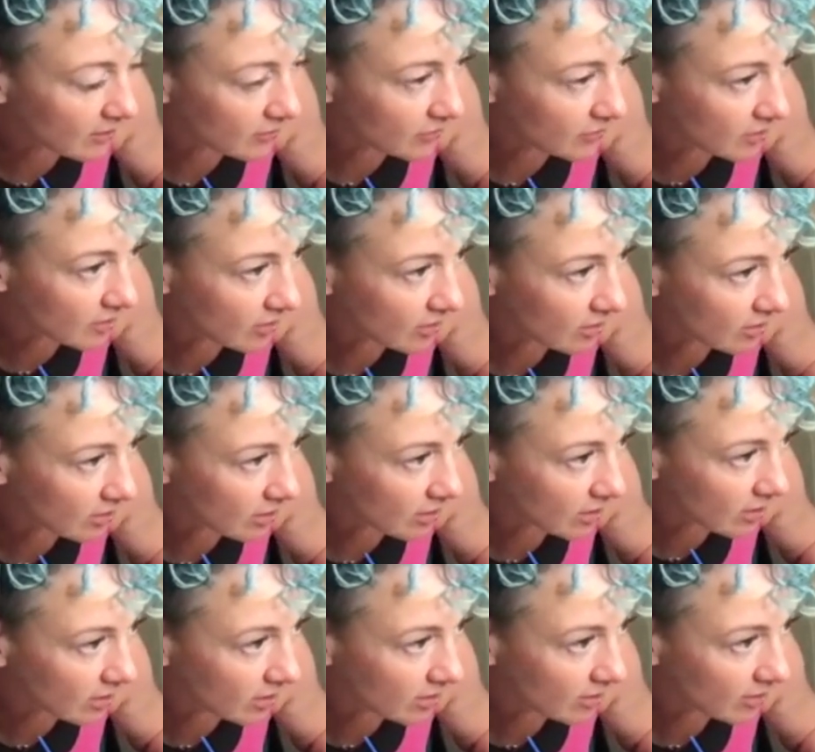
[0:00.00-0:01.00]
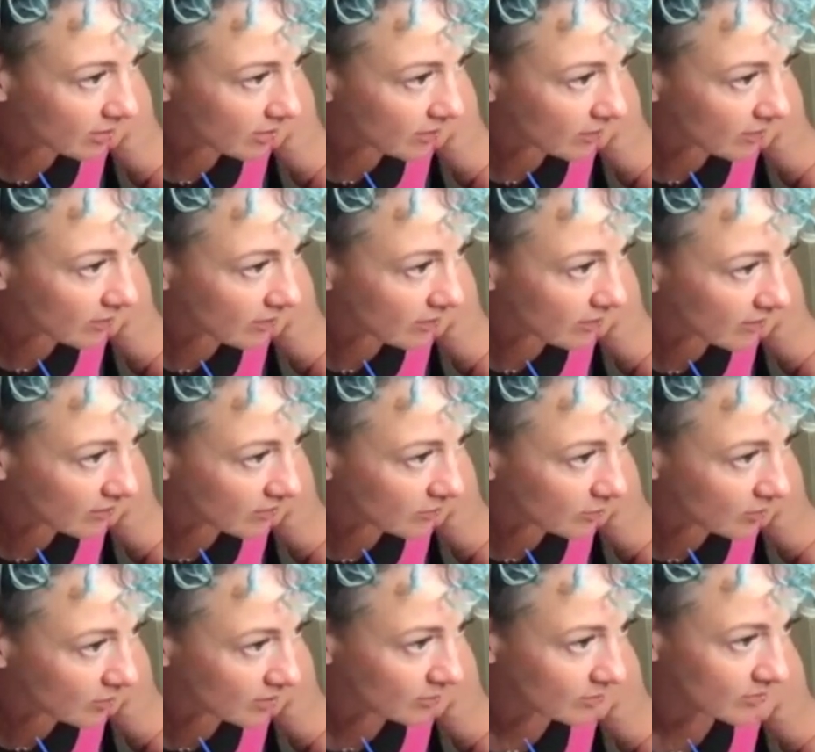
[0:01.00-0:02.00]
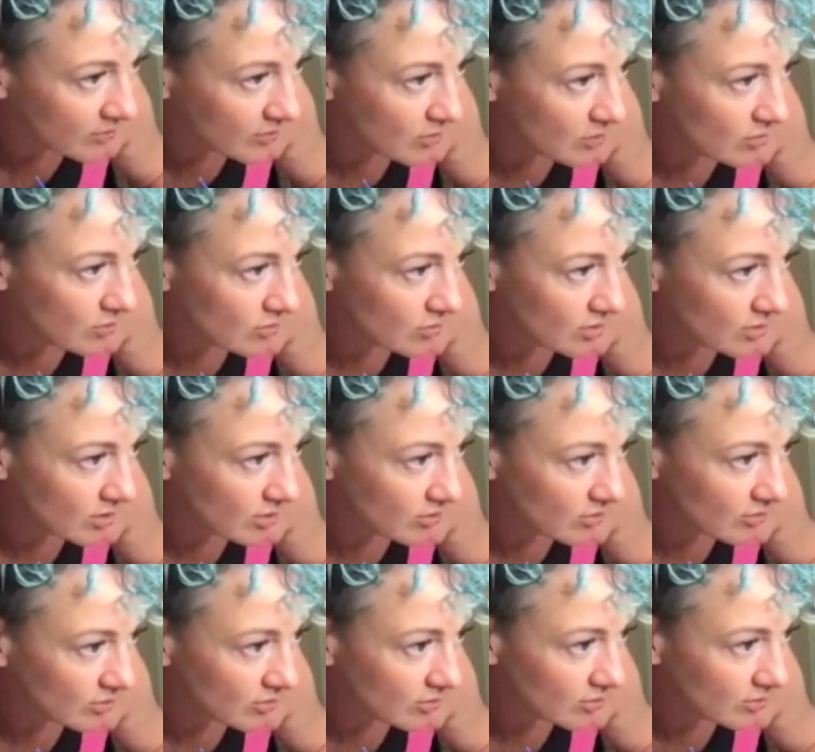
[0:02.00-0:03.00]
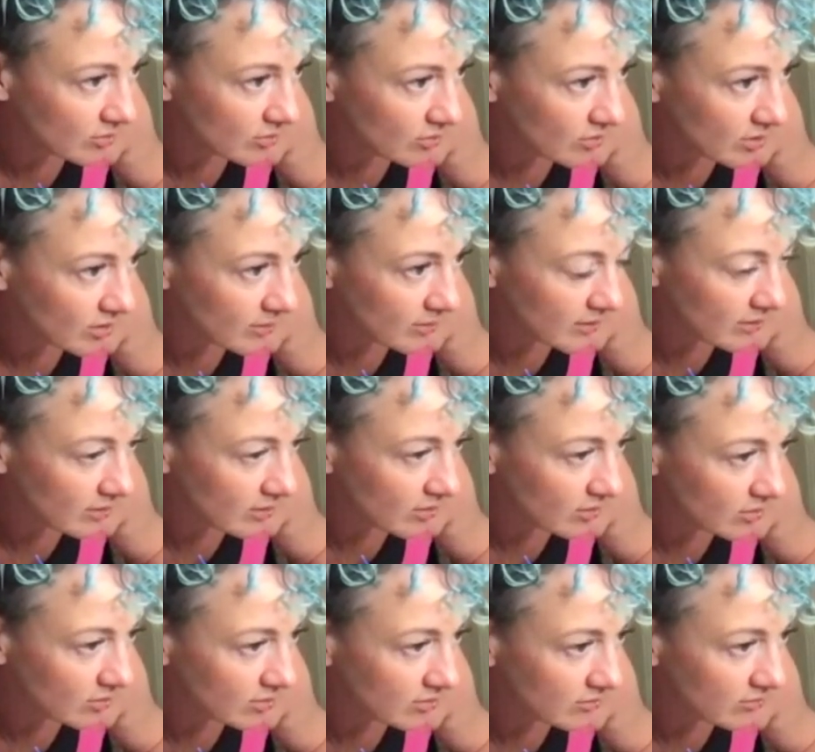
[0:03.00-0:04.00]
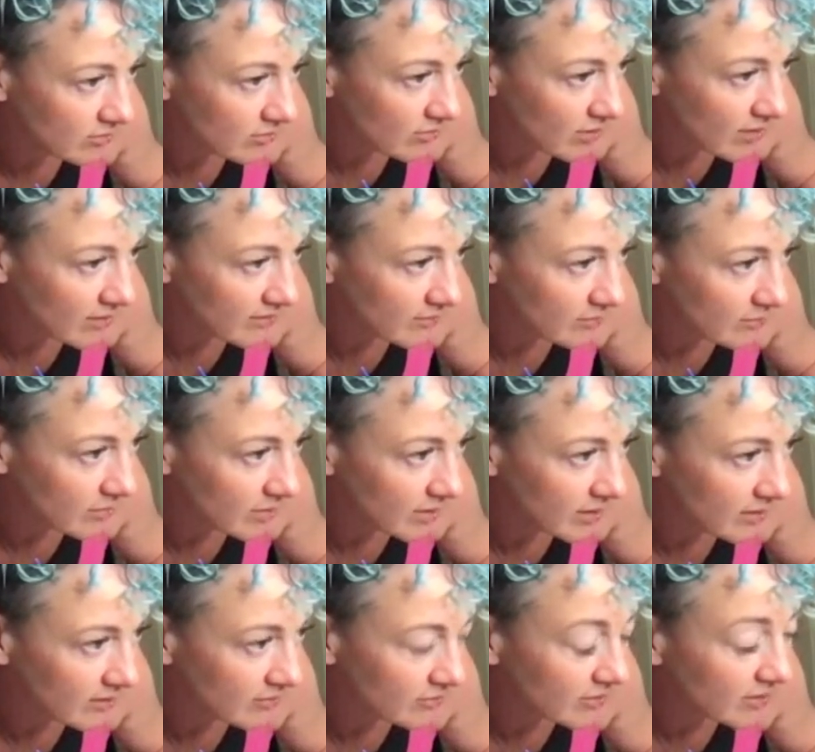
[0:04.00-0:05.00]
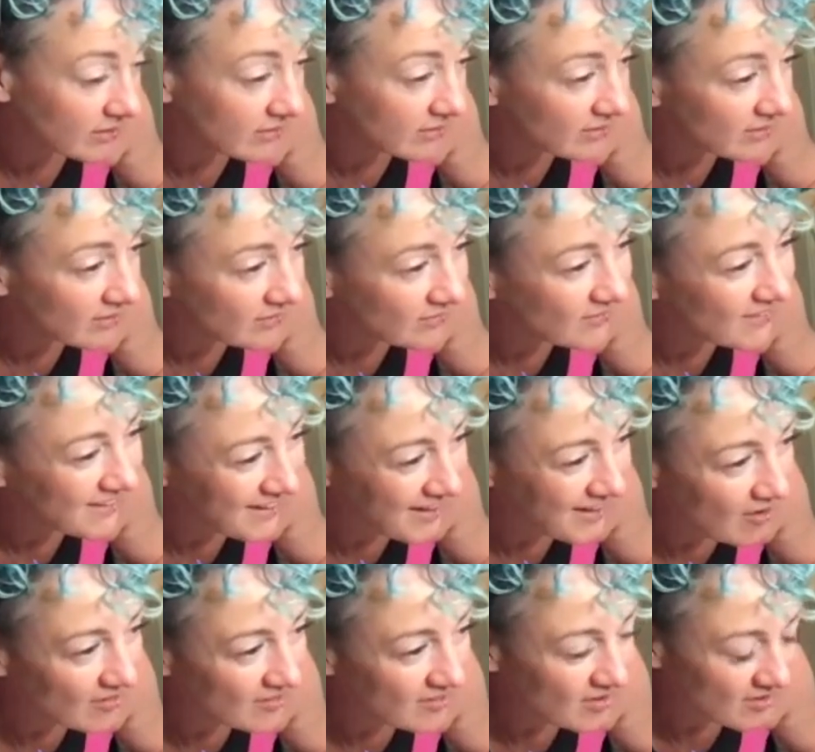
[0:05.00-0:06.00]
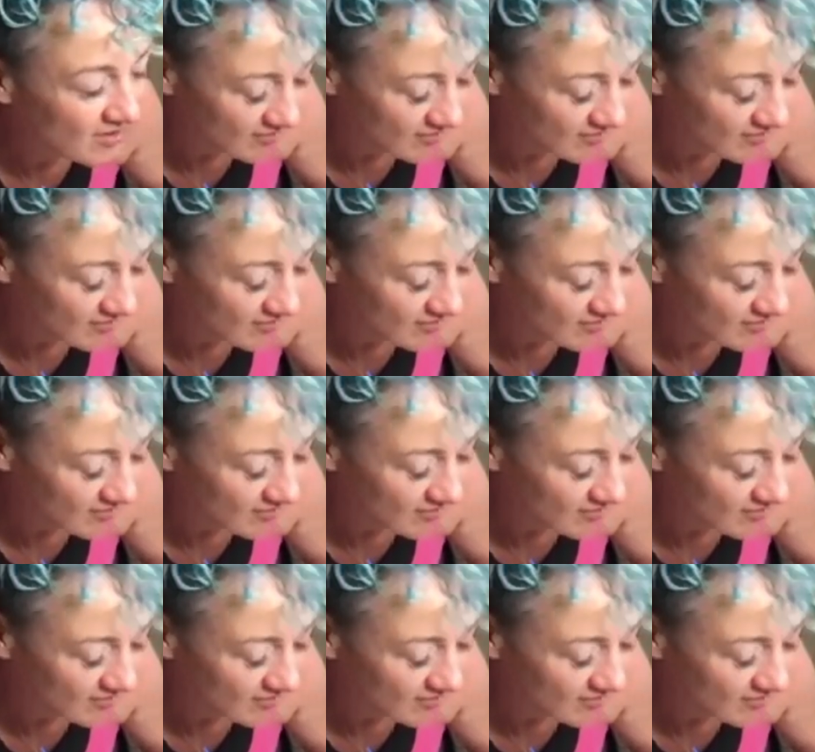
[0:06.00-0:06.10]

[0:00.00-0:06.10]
I forgot that's what it was called. I thought you were talking about the golden resin plate kits. Yeah, I